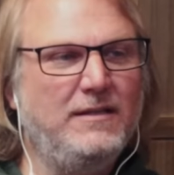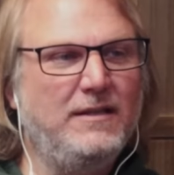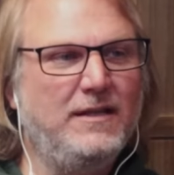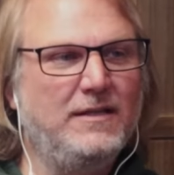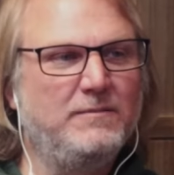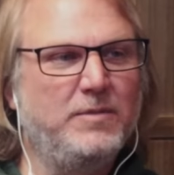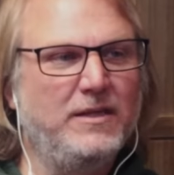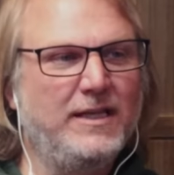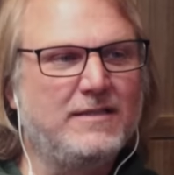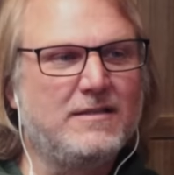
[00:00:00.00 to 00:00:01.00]
and but
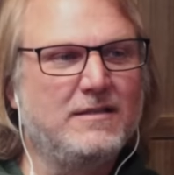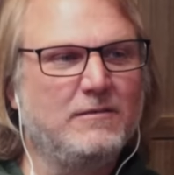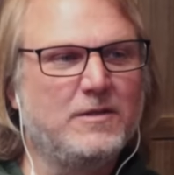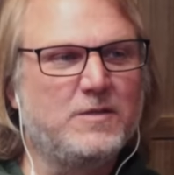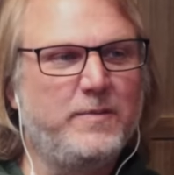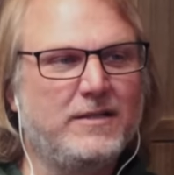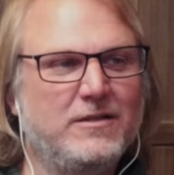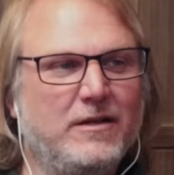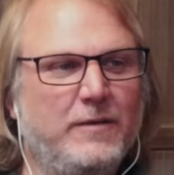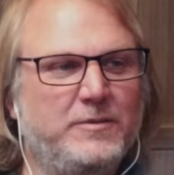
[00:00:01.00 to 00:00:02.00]
yet still respect your
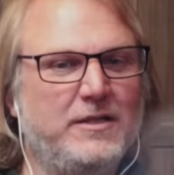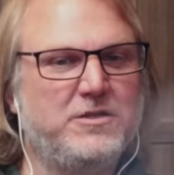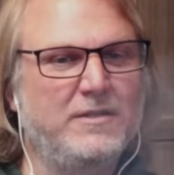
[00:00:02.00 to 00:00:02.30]
competition.